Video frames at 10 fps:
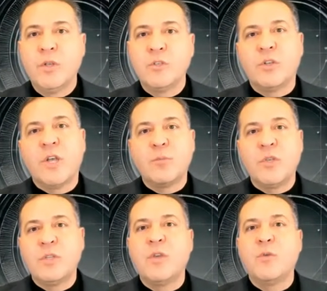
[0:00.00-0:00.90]
So that
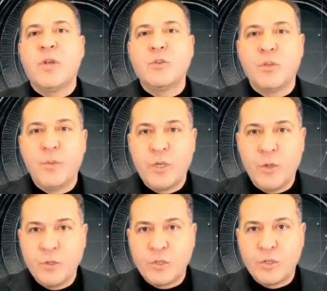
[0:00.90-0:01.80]
means he wanted to be
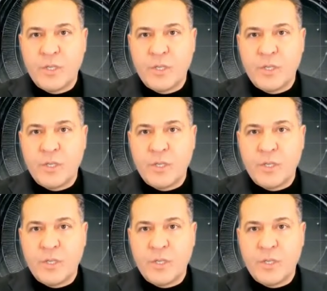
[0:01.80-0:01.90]
closer to